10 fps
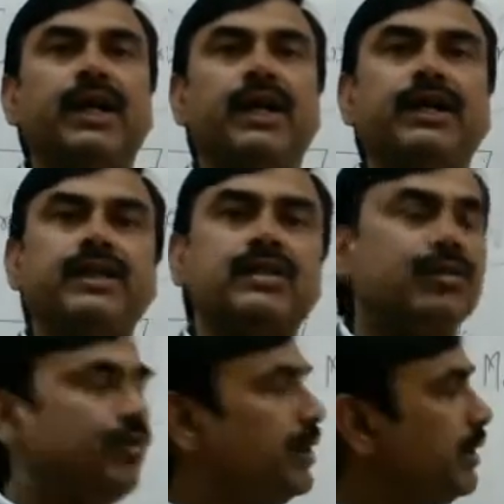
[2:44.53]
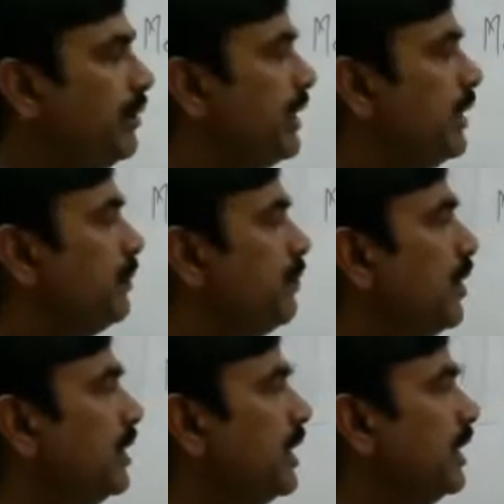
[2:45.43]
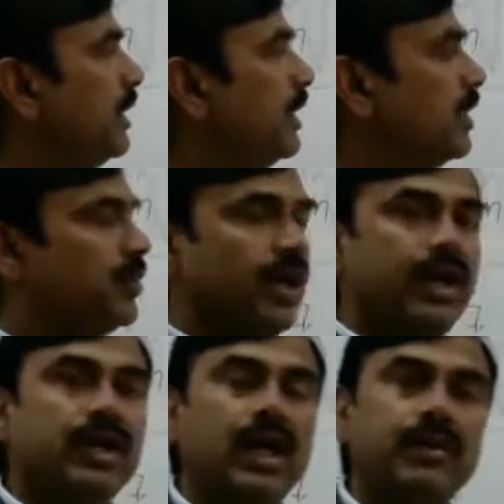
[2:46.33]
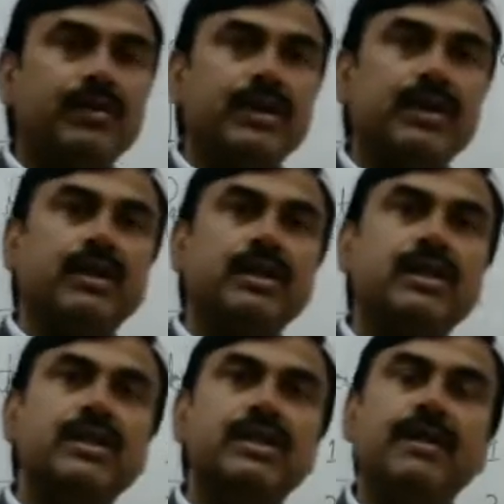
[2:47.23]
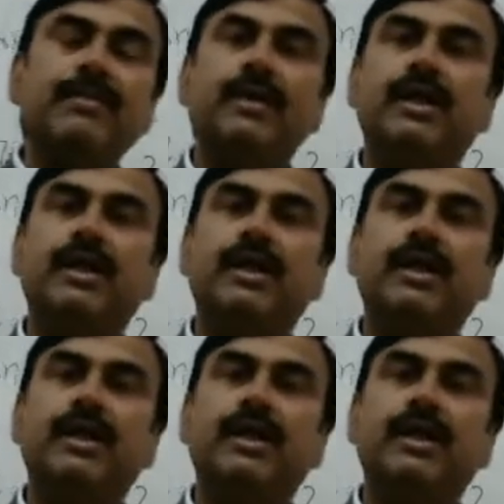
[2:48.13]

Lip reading: it is very important to adopt some